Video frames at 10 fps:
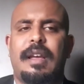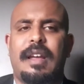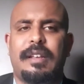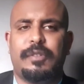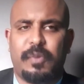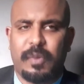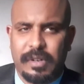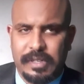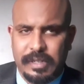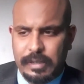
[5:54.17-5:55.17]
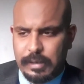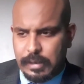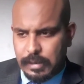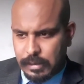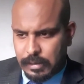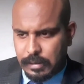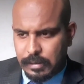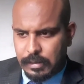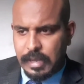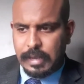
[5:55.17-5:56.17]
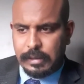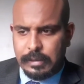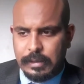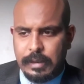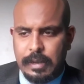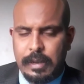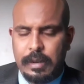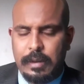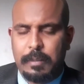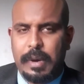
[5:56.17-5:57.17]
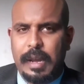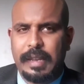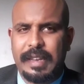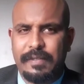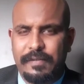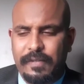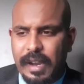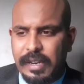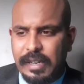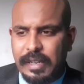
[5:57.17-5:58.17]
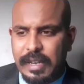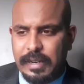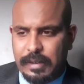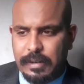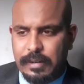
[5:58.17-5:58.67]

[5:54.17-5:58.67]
has worsened it by inviting in